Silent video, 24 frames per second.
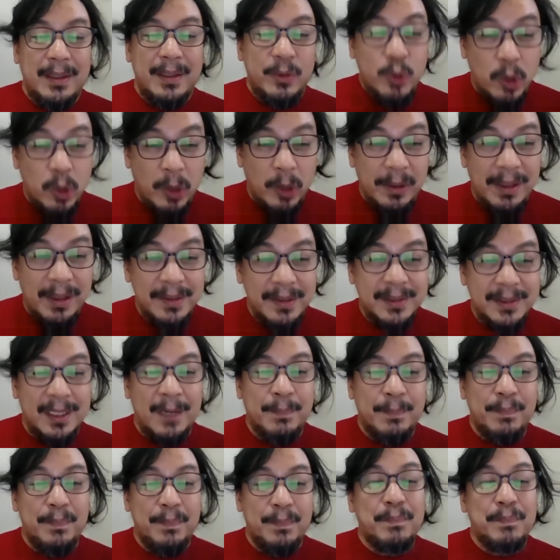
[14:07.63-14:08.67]
journals
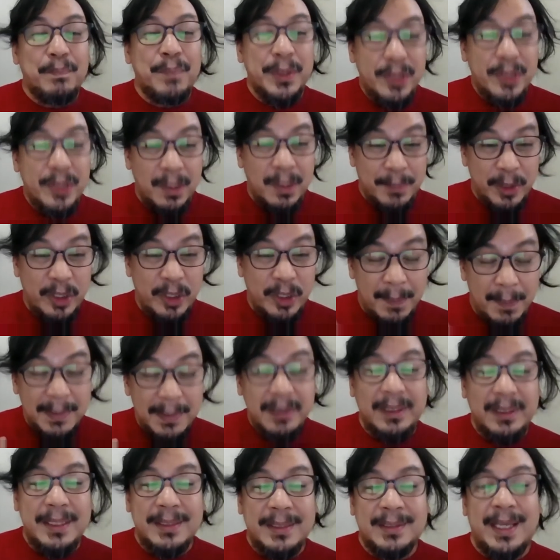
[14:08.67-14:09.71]
are
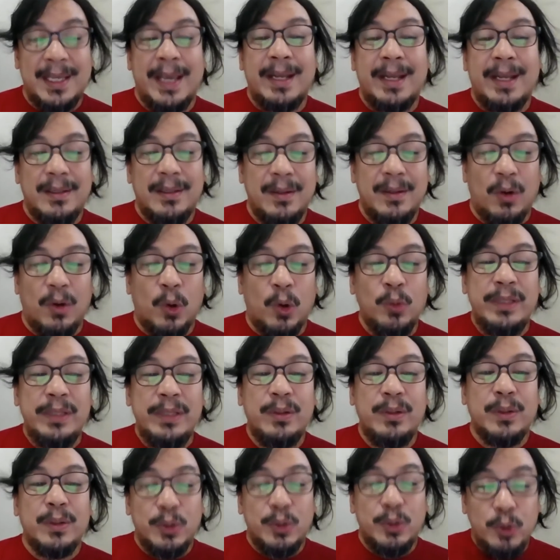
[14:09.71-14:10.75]
predominantly cite only
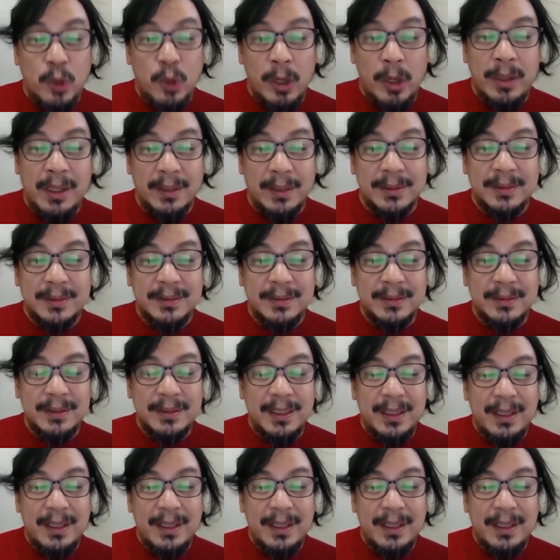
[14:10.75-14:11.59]
those journals